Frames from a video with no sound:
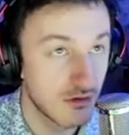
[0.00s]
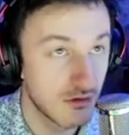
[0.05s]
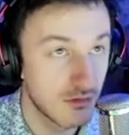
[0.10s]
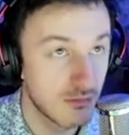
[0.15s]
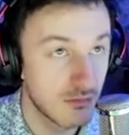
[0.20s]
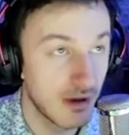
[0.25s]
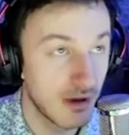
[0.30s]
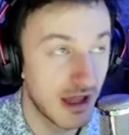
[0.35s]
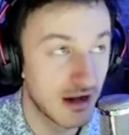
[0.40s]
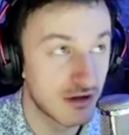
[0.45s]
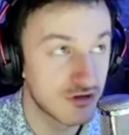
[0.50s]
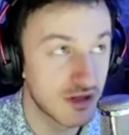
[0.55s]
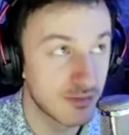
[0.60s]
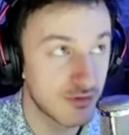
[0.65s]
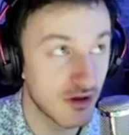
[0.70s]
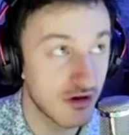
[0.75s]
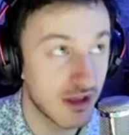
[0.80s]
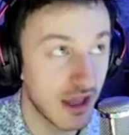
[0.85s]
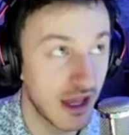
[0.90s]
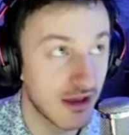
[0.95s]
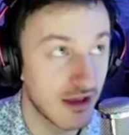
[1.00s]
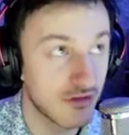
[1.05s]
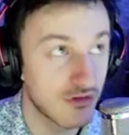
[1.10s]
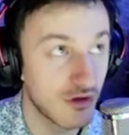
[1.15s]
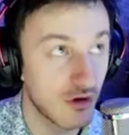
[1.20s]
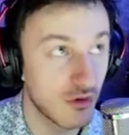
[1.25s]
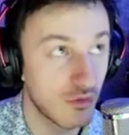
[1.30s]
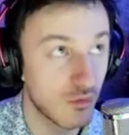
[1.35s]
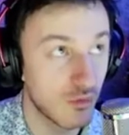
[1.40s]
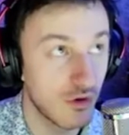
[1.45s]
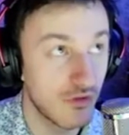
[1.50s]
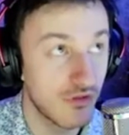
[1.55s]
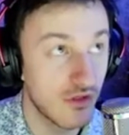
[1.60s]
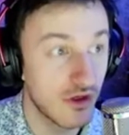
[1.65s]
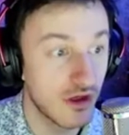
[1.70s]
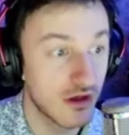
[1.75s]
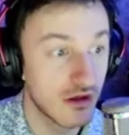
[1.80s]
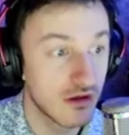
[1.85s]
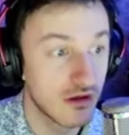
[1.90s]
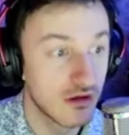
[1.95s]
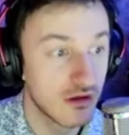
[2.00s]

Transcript: Battleships. Okay, so would the